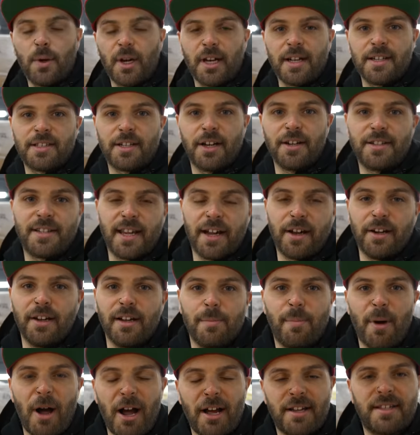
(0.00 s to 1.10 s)
we're going to start tearing
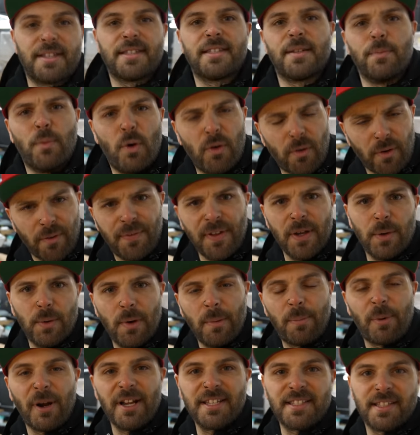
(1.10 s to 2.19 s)
into boxes, and we'll reveal
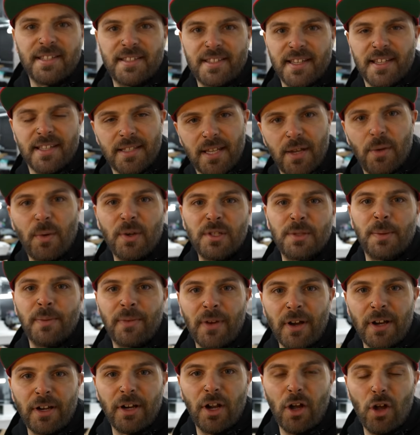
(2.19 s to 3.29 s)
what press this is once we've
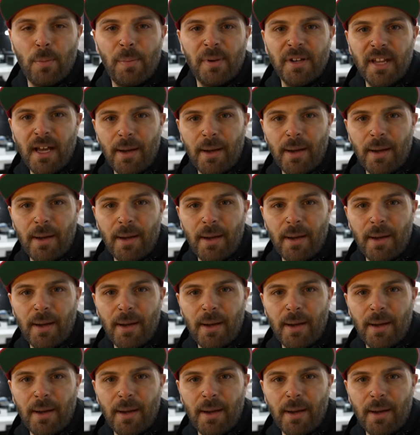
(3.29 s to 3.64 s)
got it all opened